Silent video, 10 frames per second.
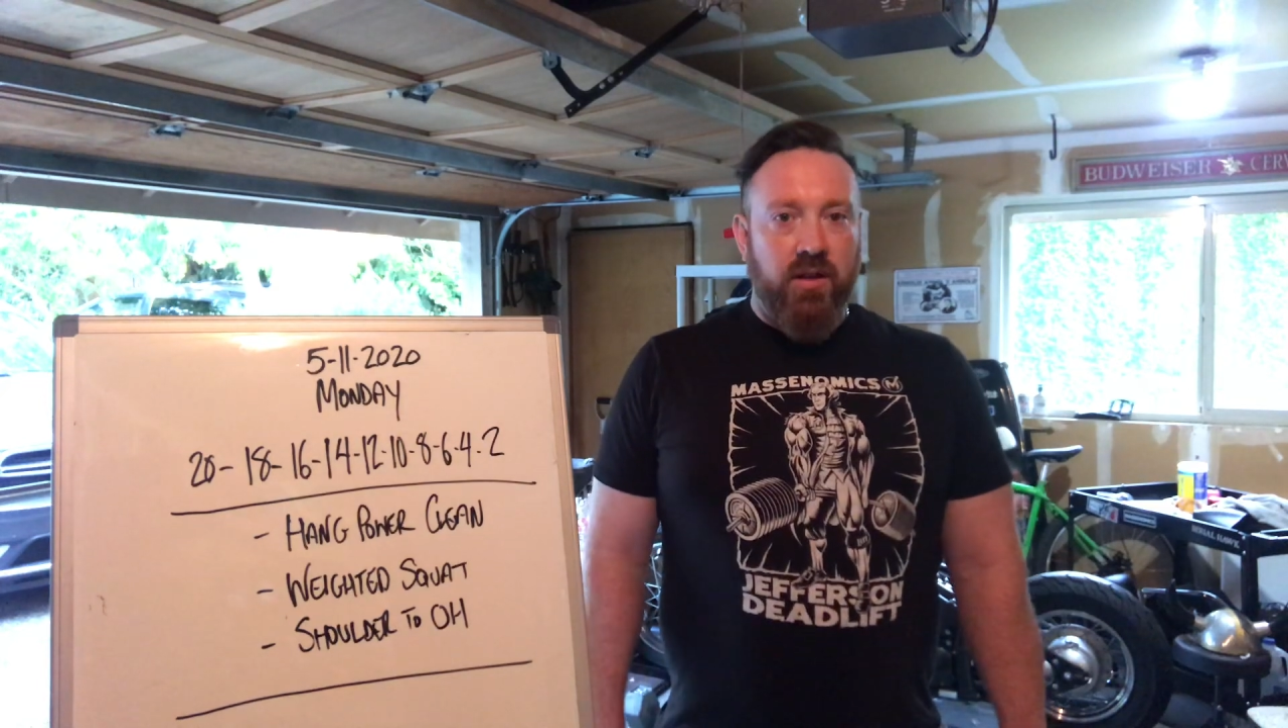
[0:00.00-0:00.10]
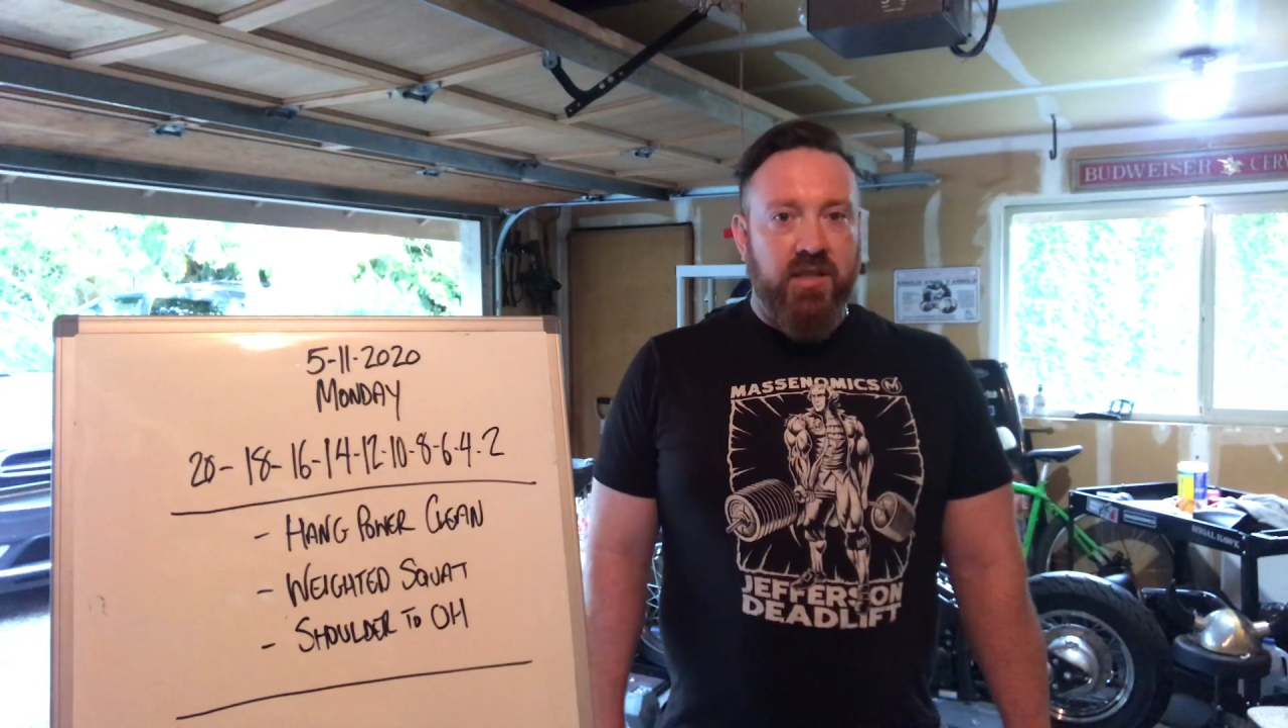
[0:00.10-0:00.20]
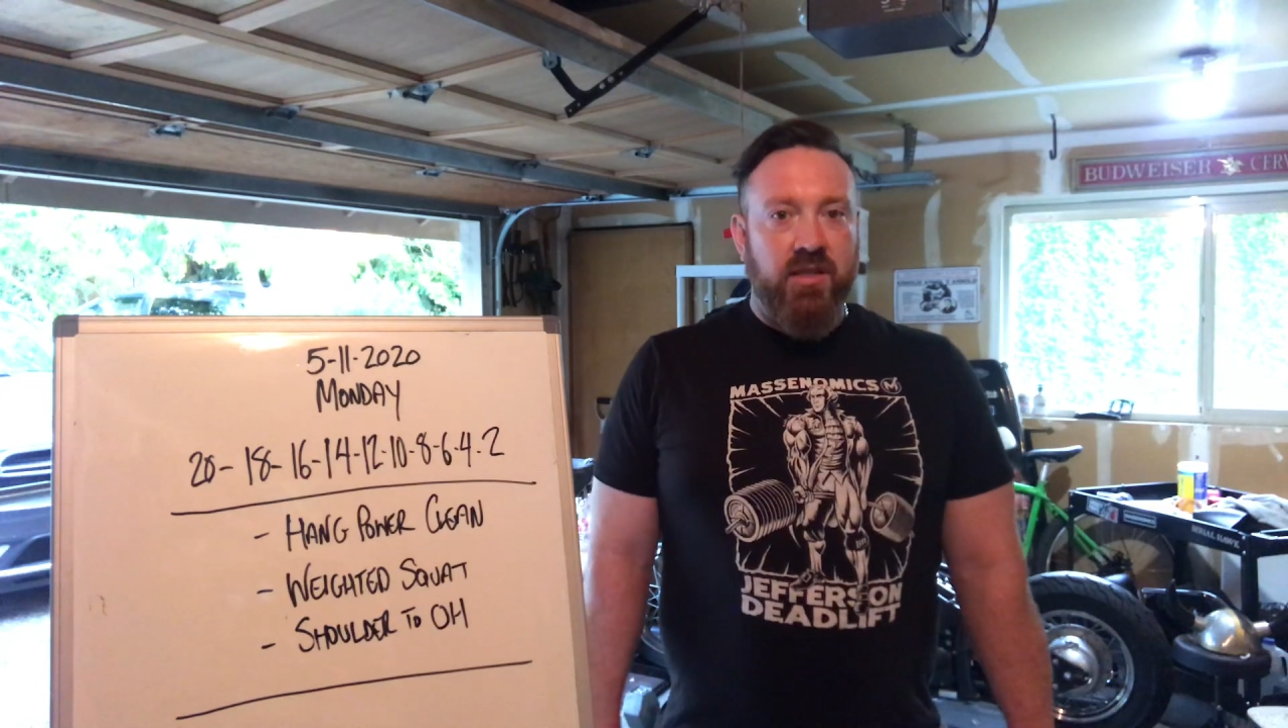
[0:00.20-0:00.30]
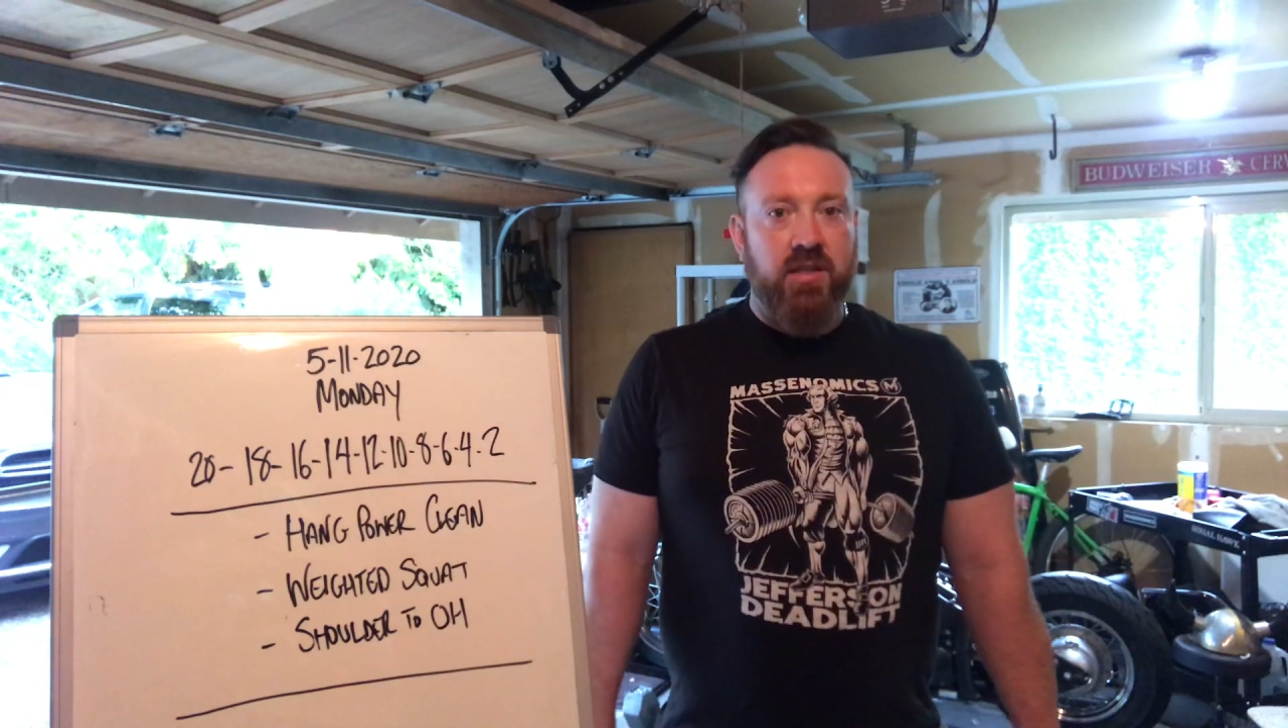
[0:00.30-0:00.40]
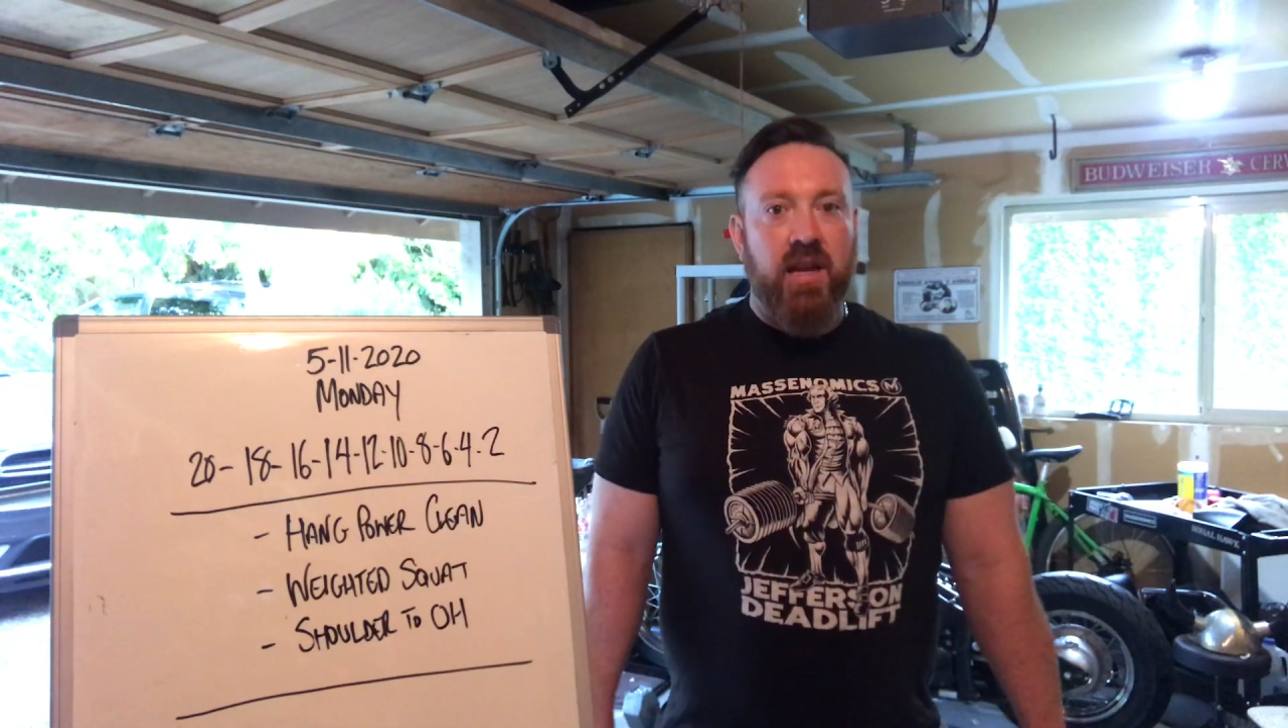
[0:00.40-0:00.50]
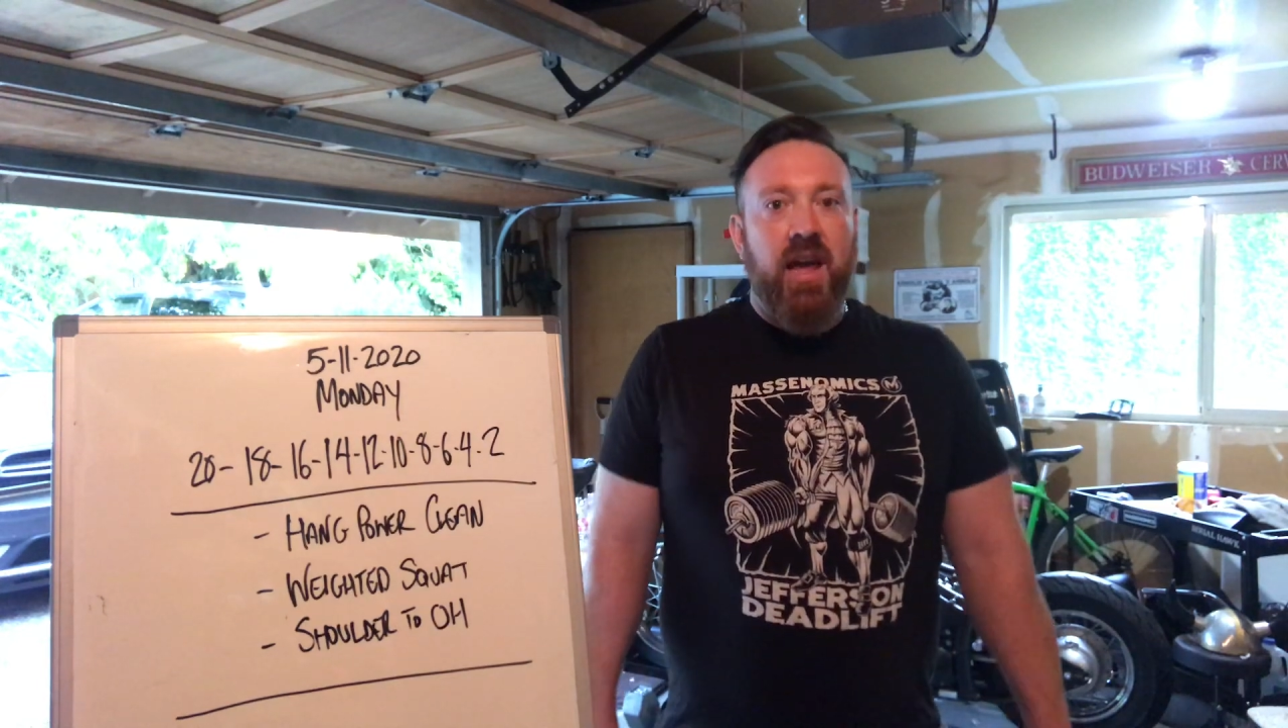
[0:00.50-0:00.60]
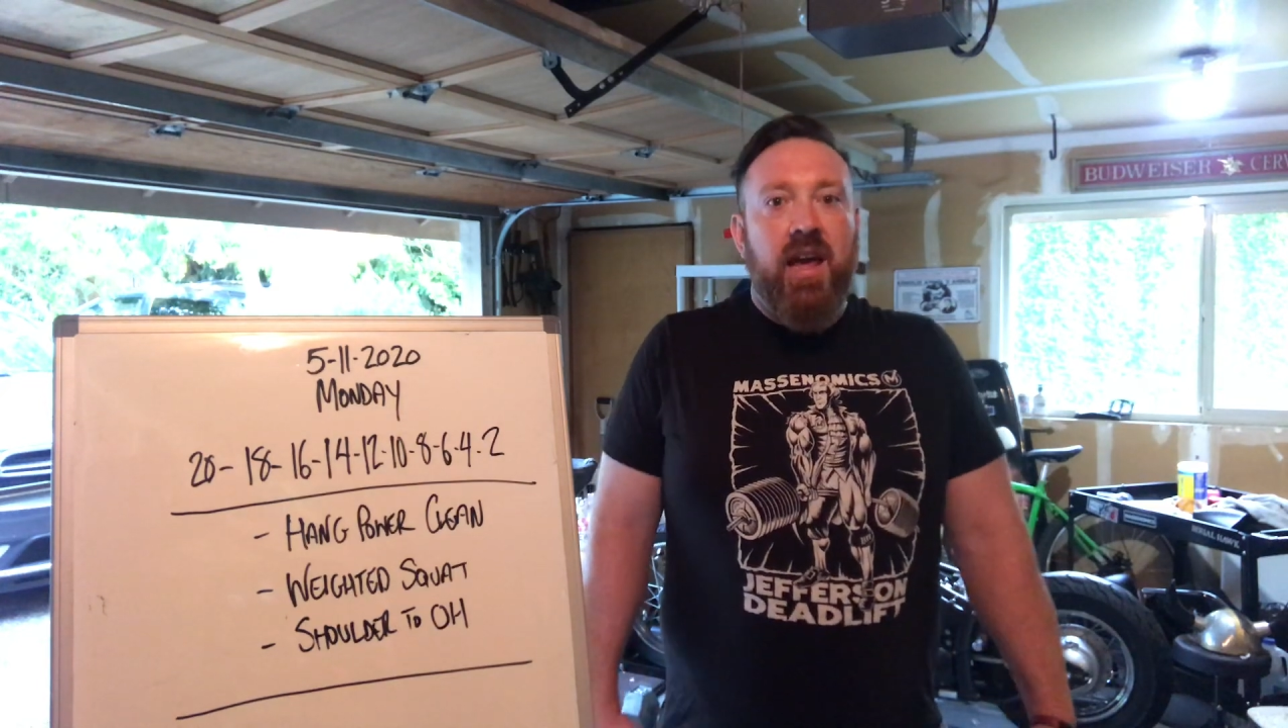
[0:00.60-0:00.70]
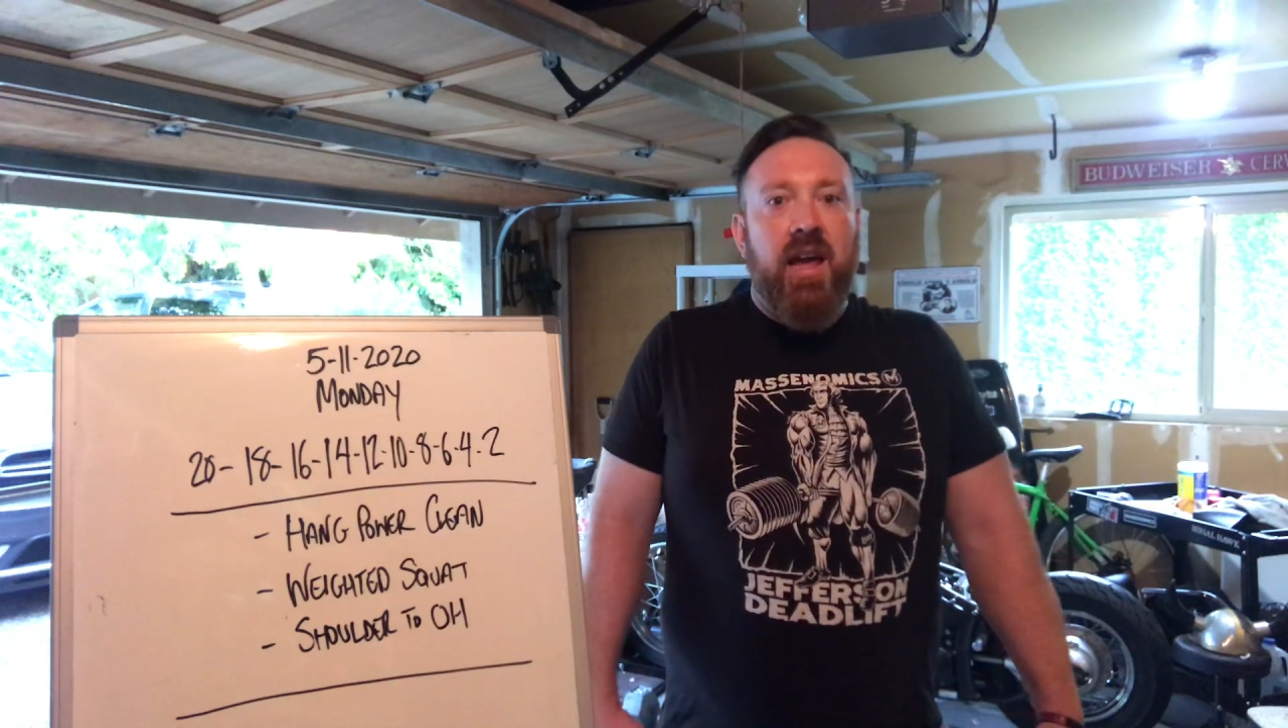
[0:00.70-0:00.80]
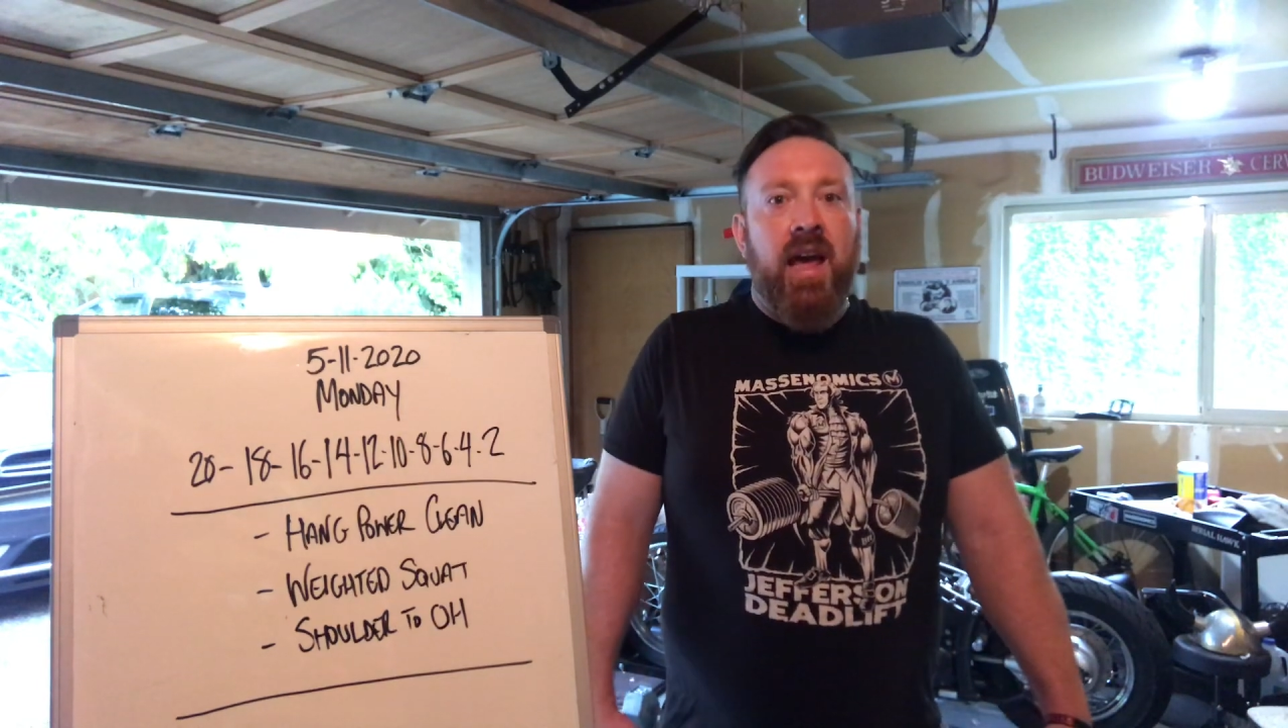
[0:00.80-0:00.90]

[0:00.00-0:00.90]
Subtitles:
stay